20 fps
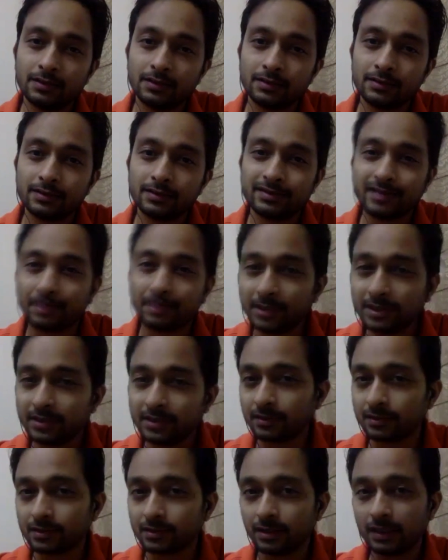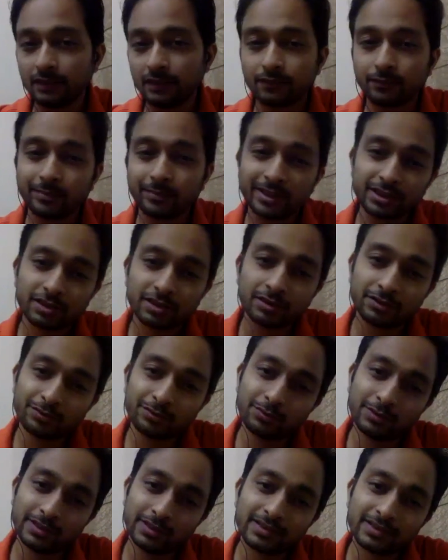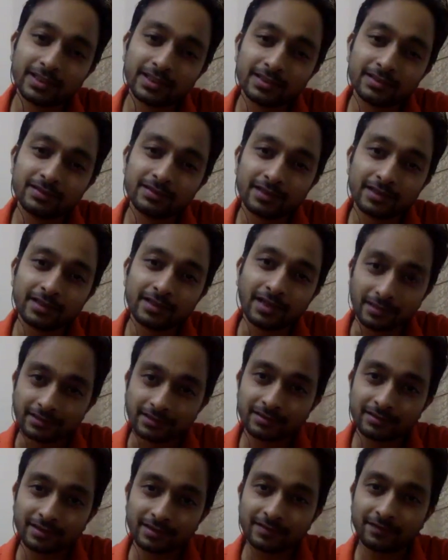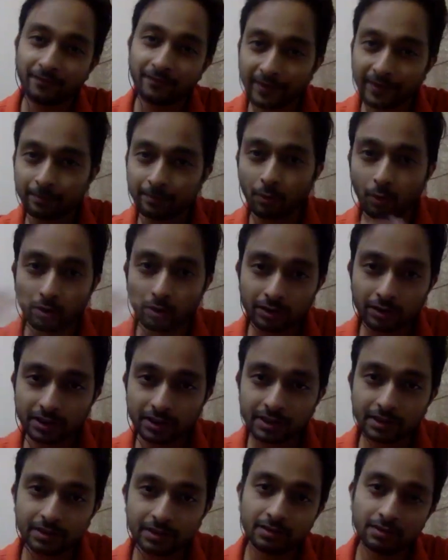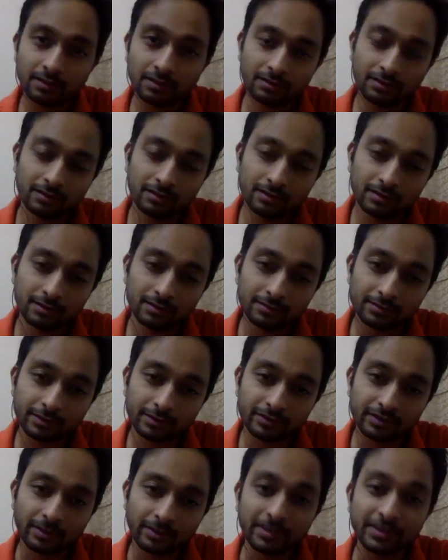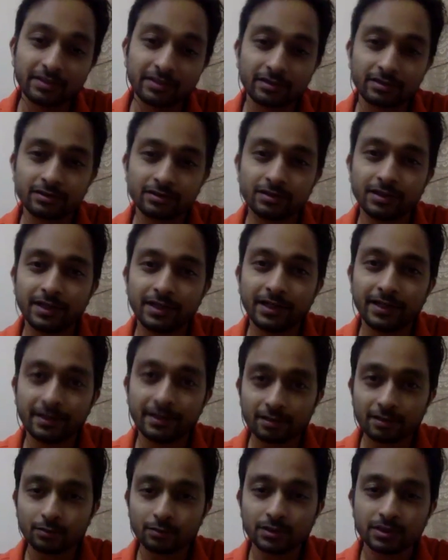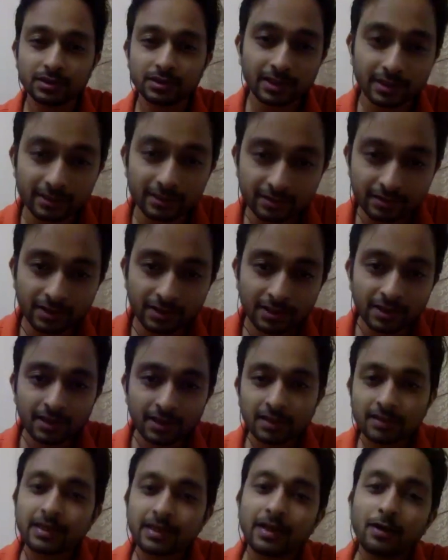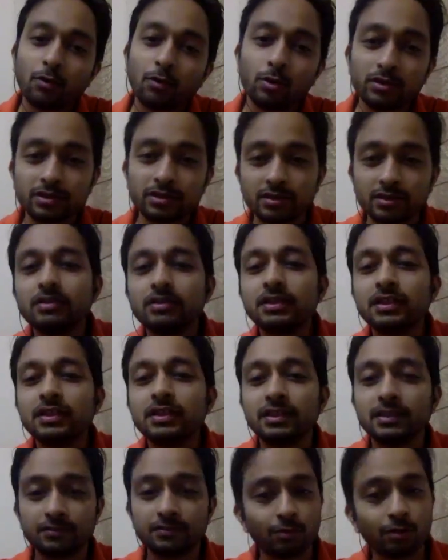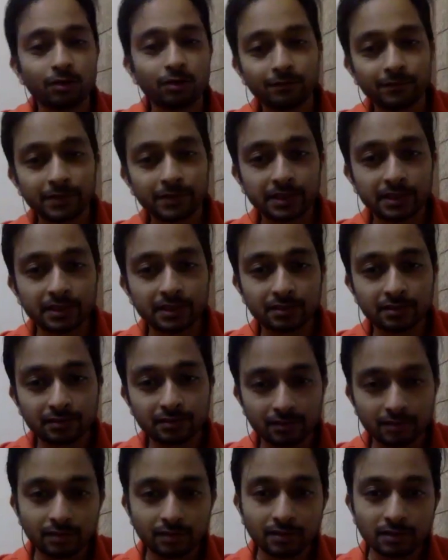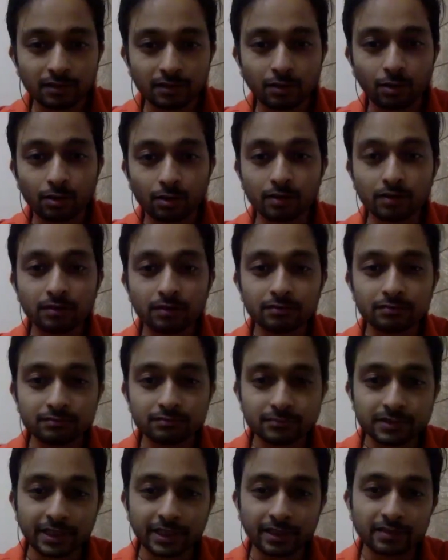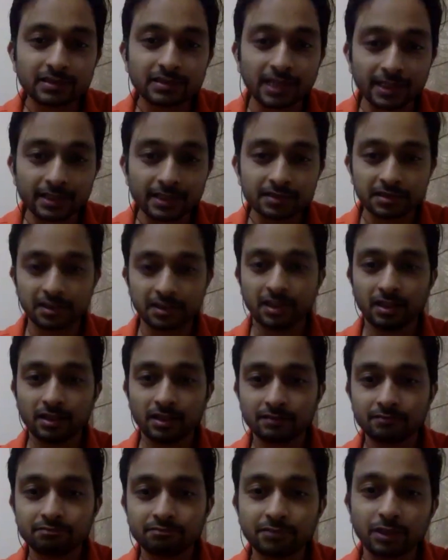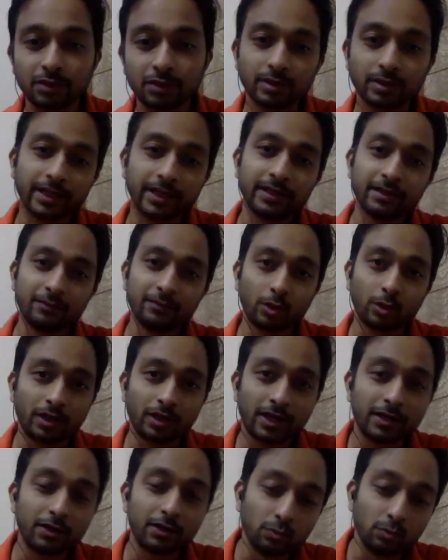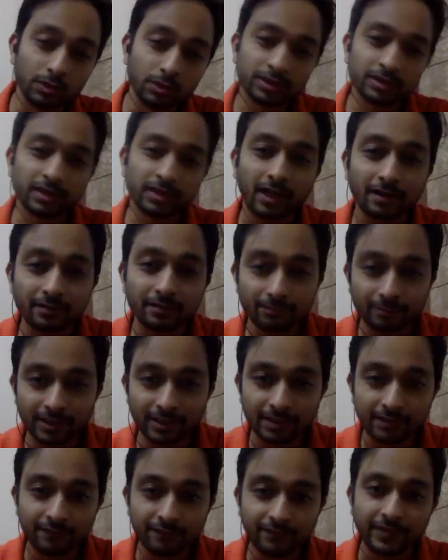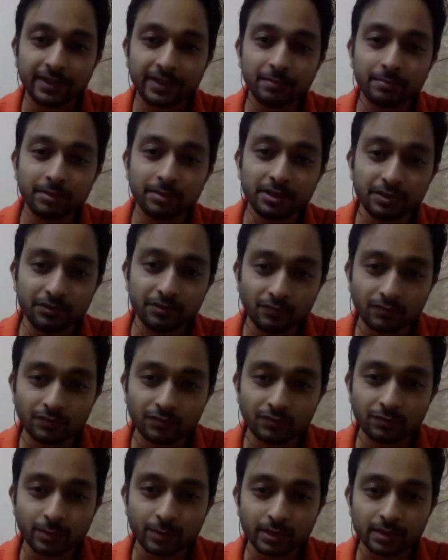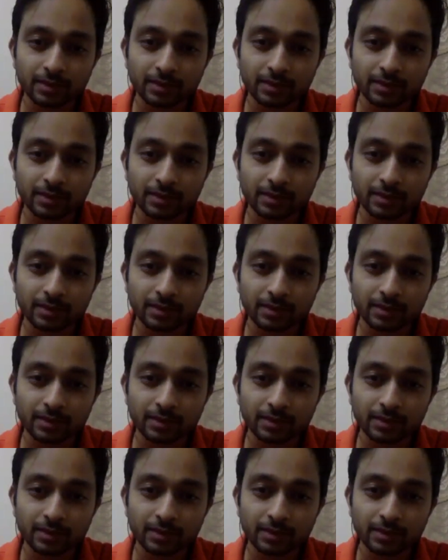semi-structured information to insights, right? That's very broadly, semi-structured data to insights. That whole journey is what we call data science. In our, again, in what I do, it can be variably used with